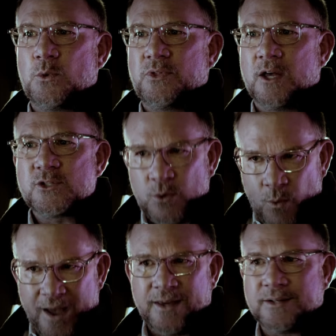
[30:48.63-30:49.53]
with us the
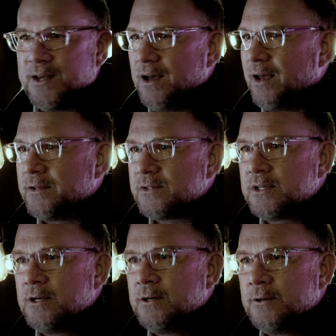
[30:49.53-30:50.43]
way it does
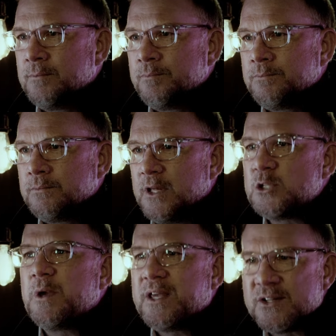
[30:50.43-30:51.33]
is
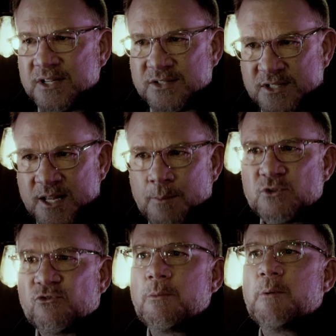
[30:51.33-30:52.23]
because it stems
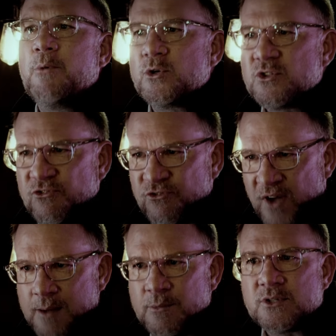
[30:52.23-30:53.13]
from the most
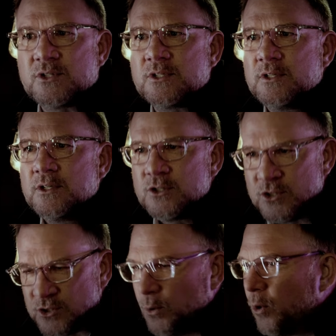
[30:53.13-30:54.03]
famous
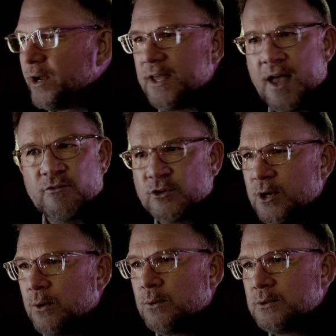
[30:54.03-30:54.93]
story ever
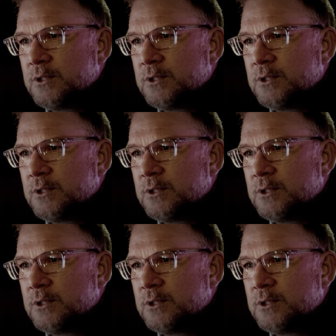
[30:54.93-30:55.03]
told,